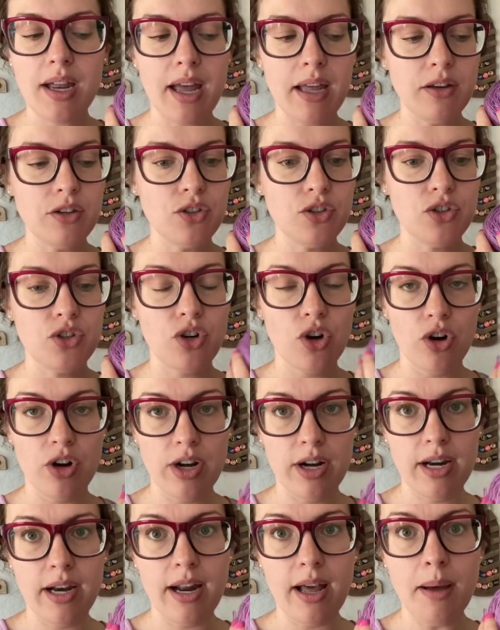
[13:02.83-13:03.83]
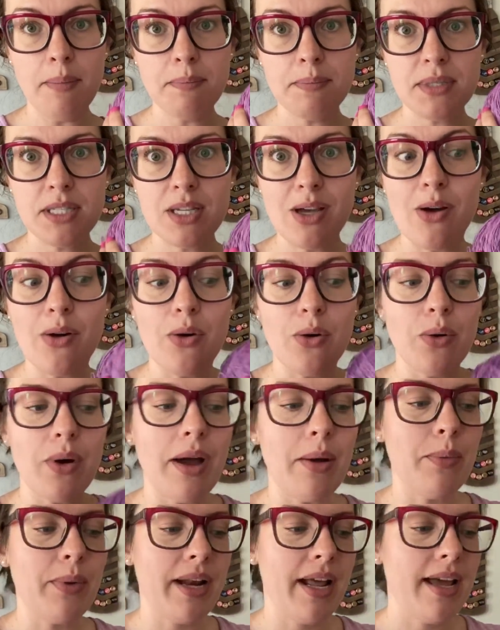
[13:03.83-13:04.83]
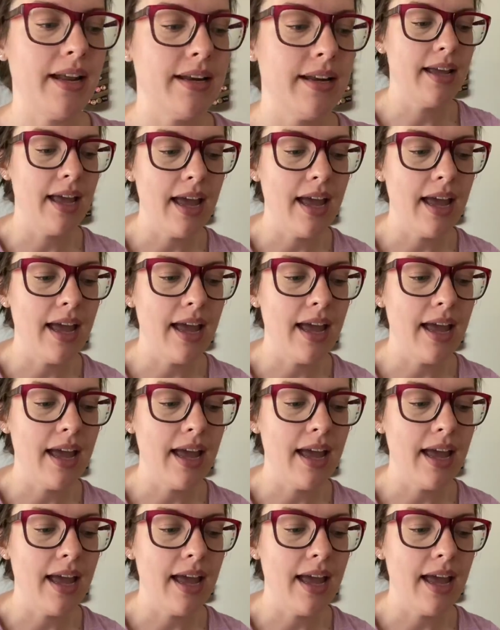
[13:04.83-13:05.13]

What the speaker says: I charted it up, so I went ahead